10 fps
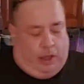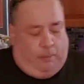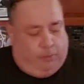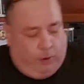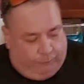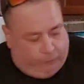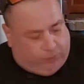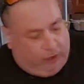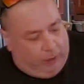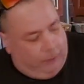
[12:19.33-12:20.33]
Beautiful.
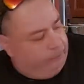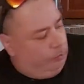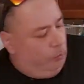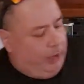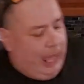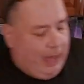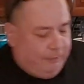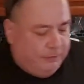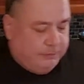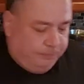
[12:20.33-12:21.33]
So, we
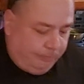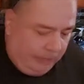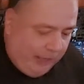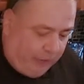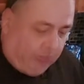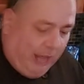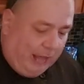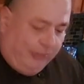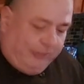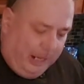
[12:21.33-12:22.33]
have our
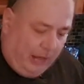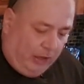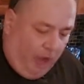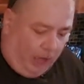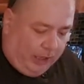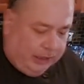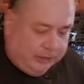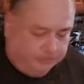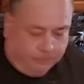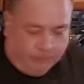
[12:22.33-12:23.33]
shallots, our garlic.
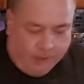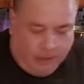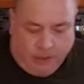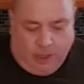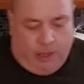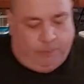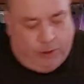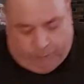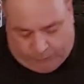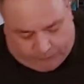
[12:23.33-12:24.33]

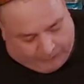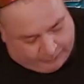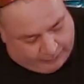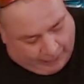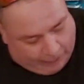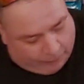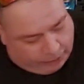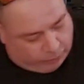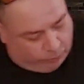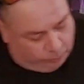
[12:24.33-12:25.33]
Beautiful thing to that. We're
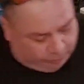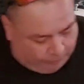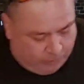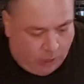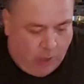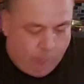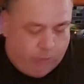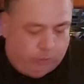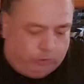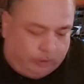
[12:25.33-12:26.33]
going to do some
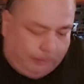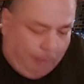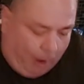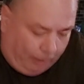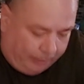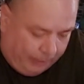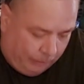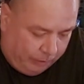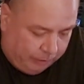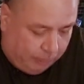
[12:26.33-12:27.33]
prosciutto di Parma. Now,
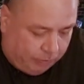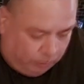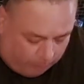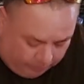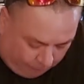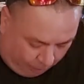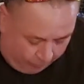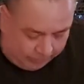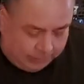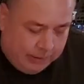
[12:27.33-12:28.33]
what is prosciutto di
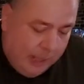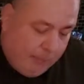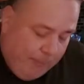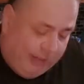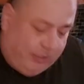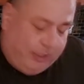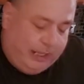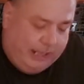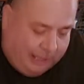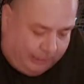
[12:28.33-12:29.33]
Parma?
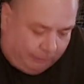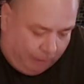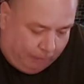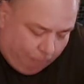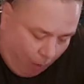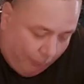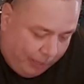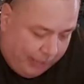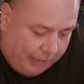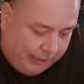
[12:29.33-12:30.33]
Basically, it's from Parma,
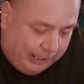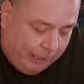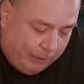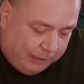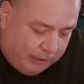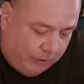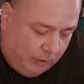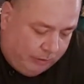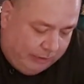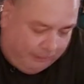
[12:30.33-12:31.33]
Italy, and what they do
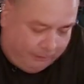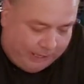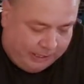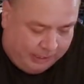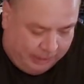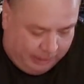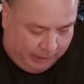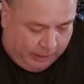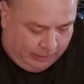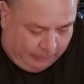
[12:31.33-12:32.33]
is they feed
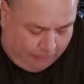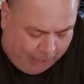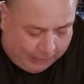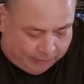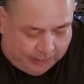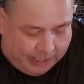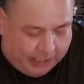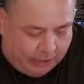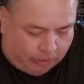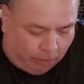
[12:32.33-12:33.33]
the pigs
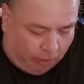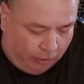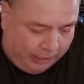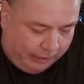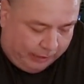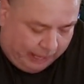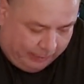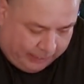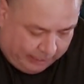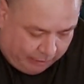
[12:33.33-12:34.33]
the curd and
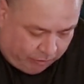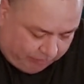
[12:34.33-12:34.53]
the